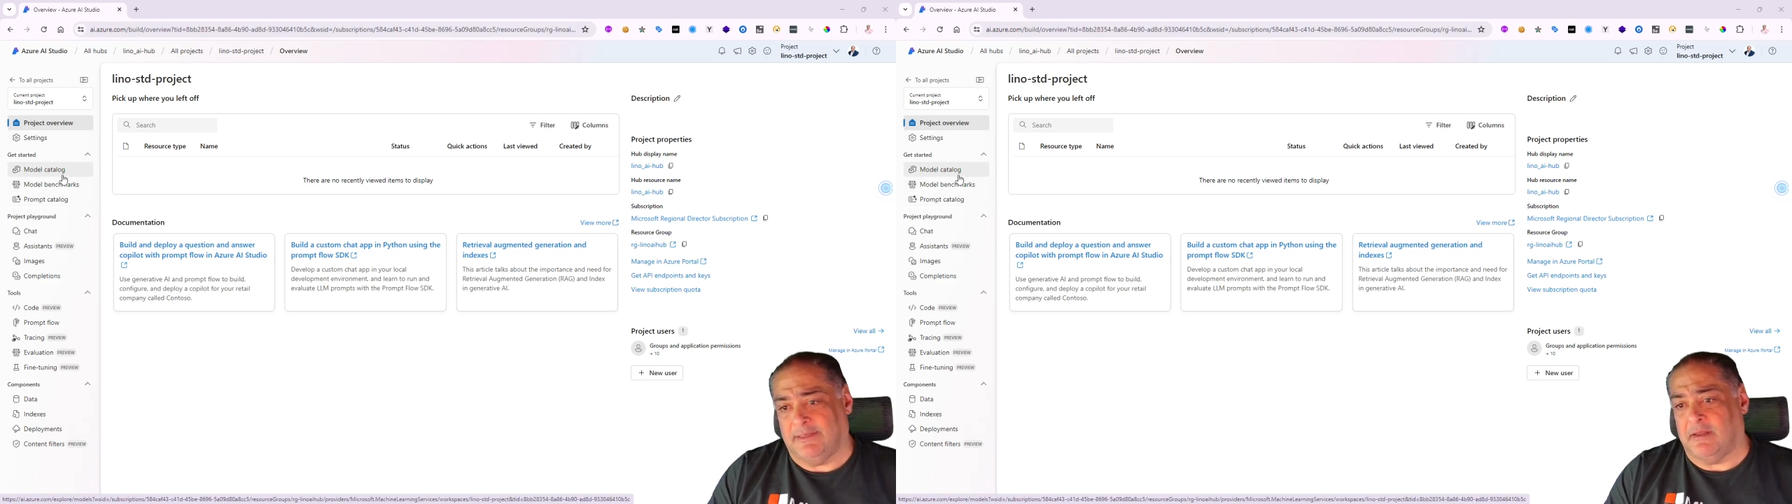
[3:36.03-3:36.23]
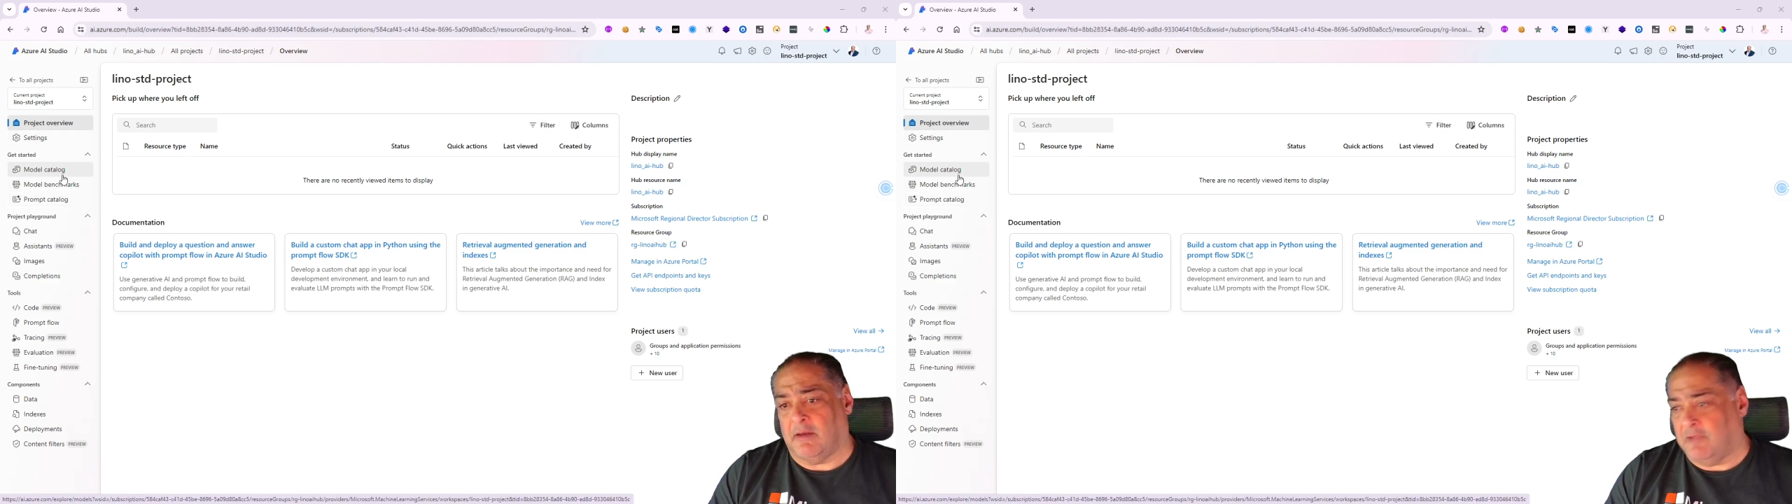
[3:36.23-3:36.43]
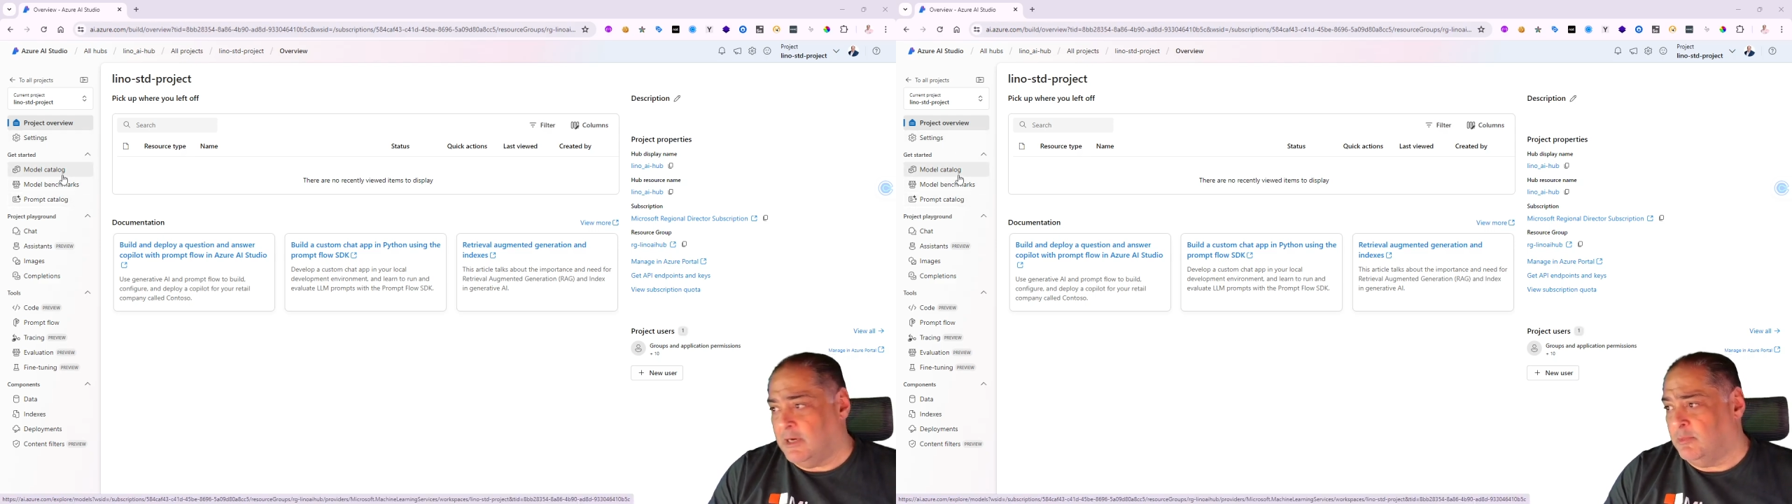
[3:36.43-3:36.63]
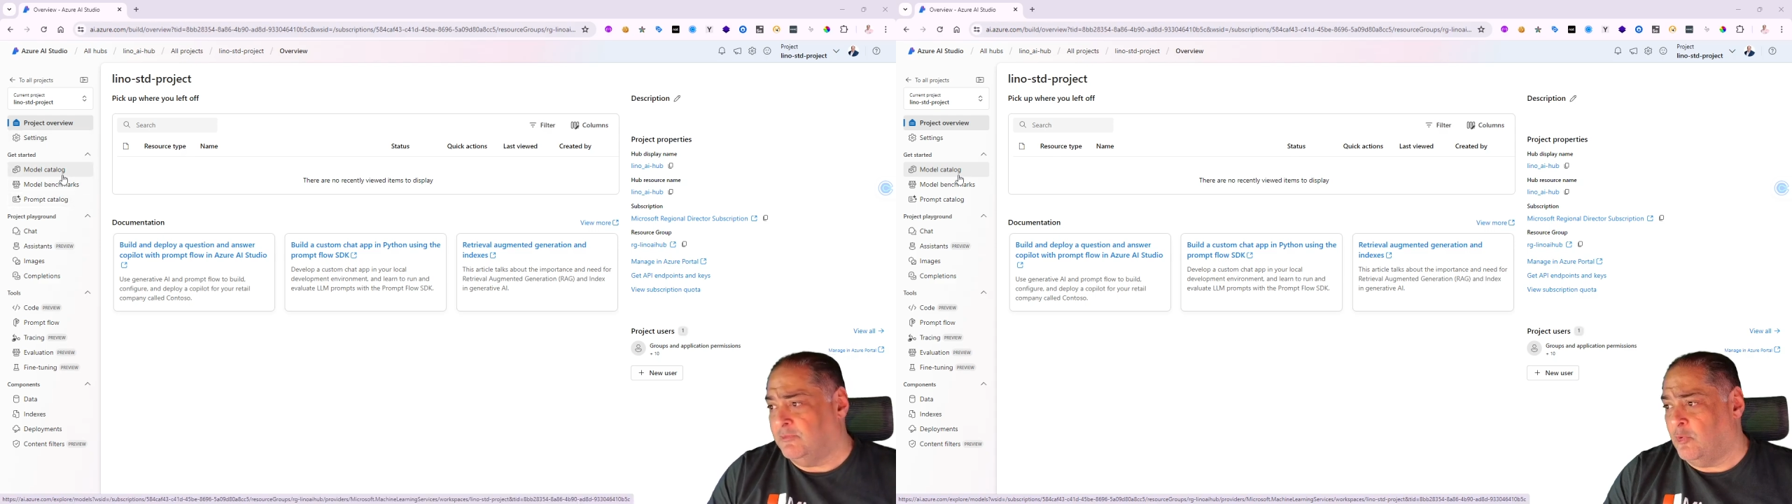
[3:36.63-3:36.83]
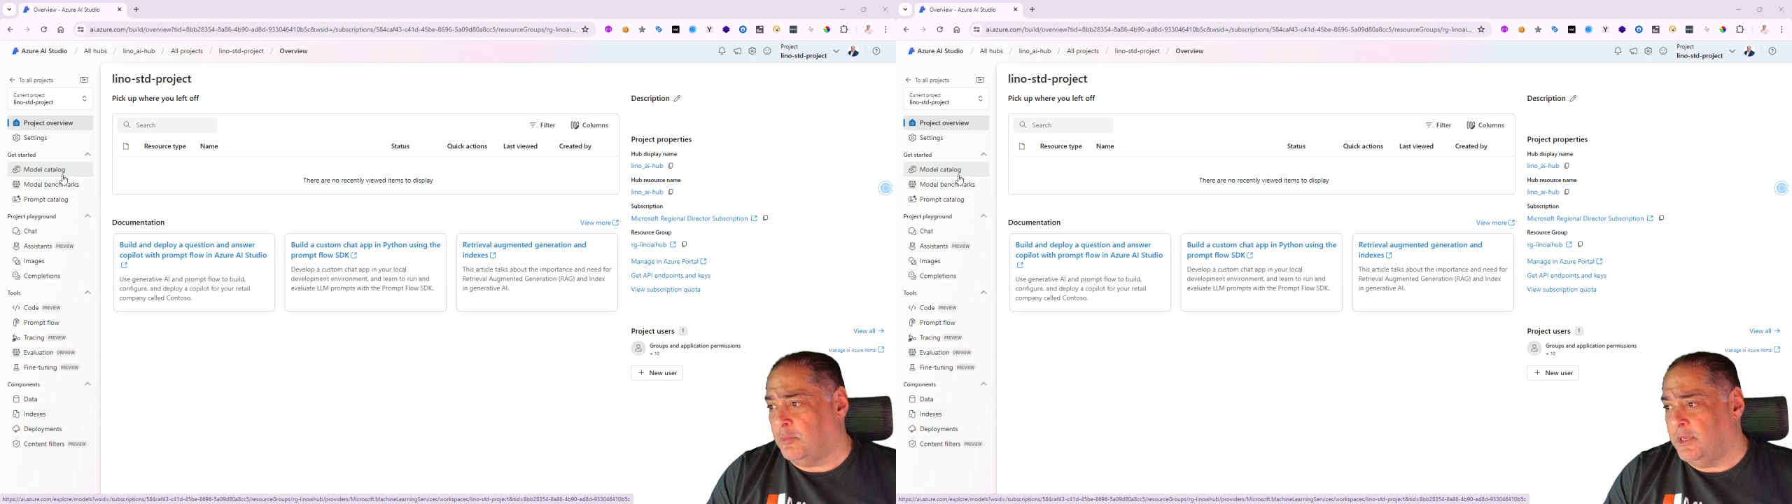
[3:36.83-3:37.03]
that are available
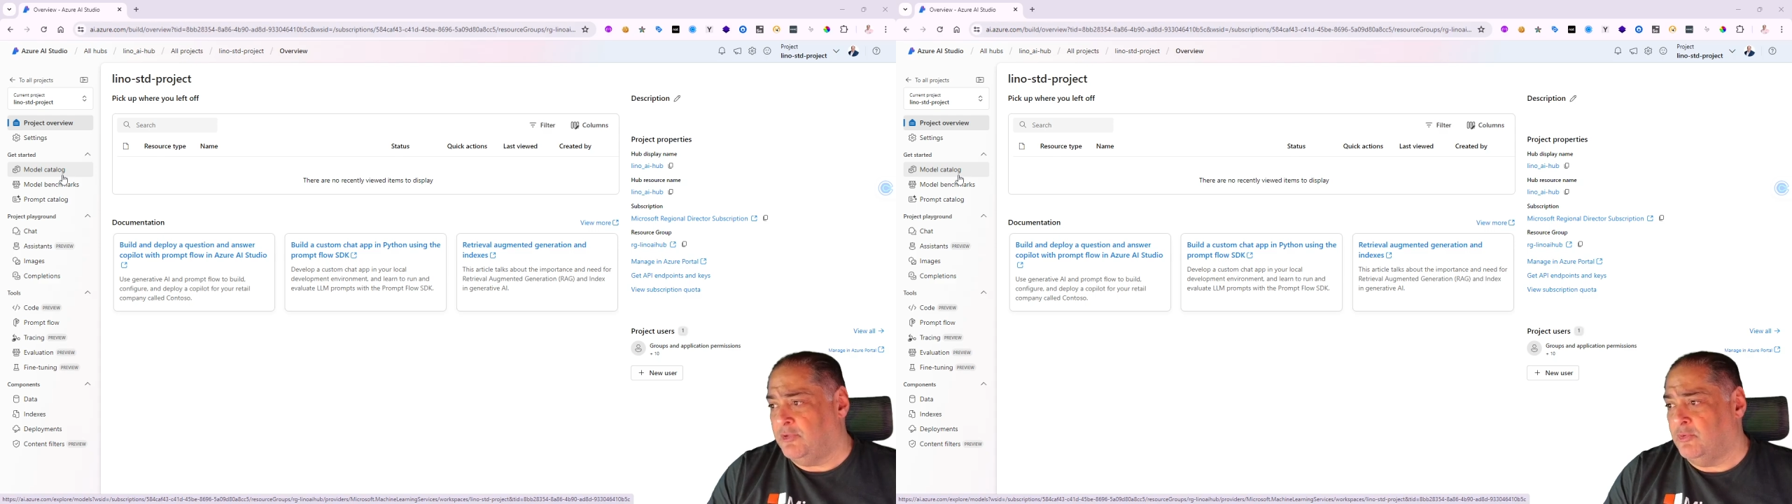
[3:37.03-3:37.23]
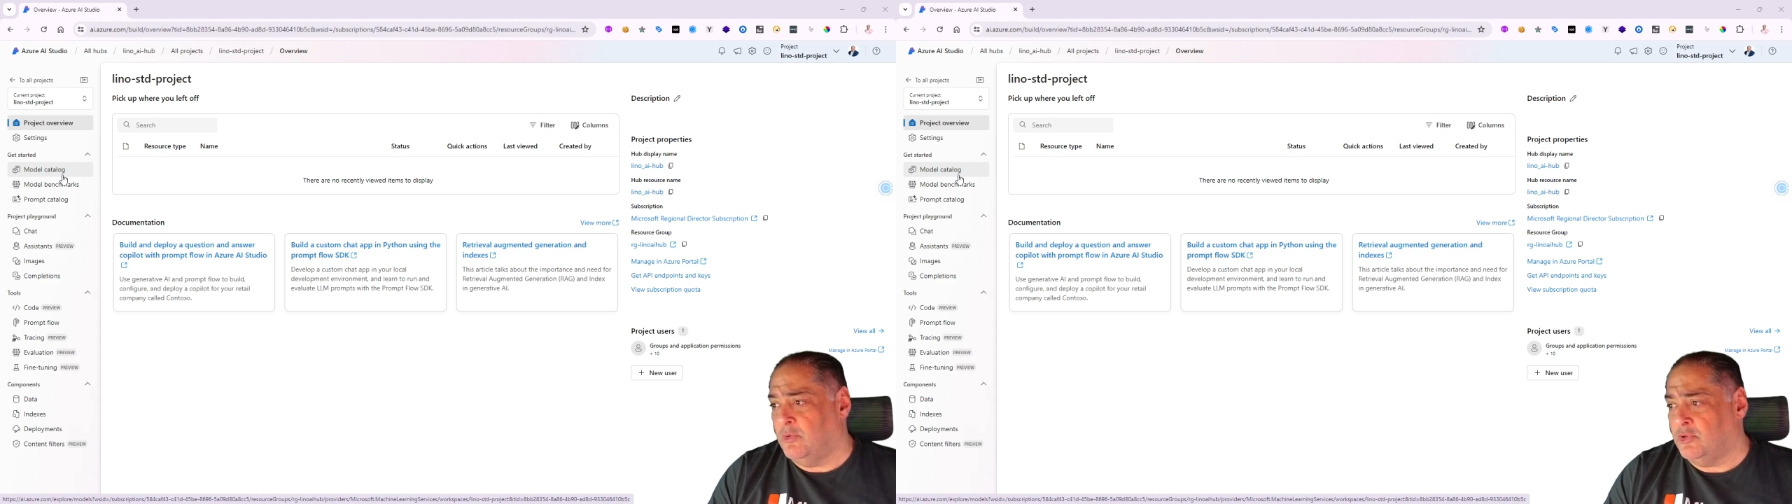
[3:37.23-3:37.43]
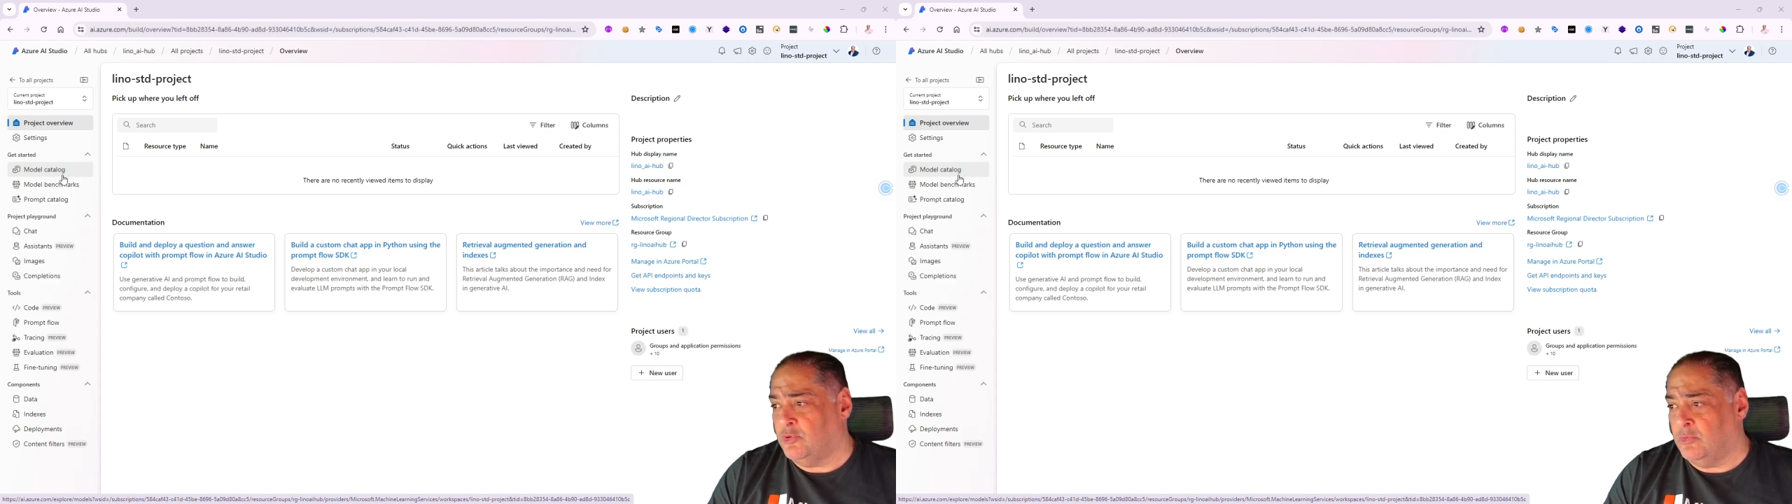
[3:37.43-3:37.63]
for me to